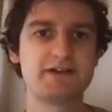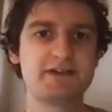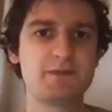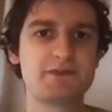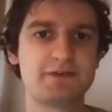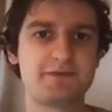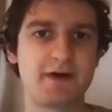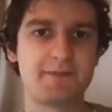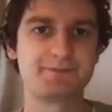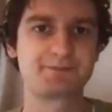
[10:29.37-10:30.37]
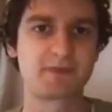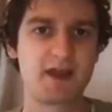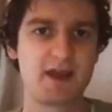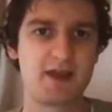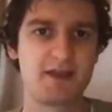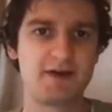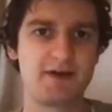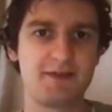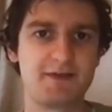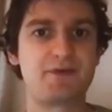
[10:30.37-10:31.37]
terms of
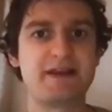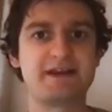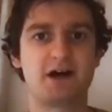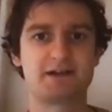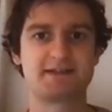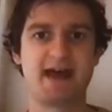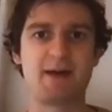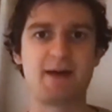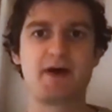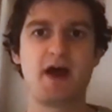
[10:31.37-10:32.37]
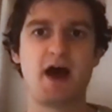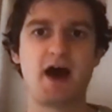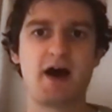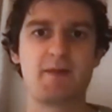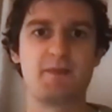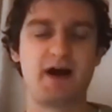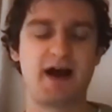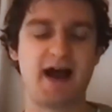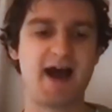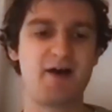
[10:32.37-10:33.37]
the free card step,
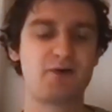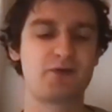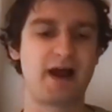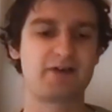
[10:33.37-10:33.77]
how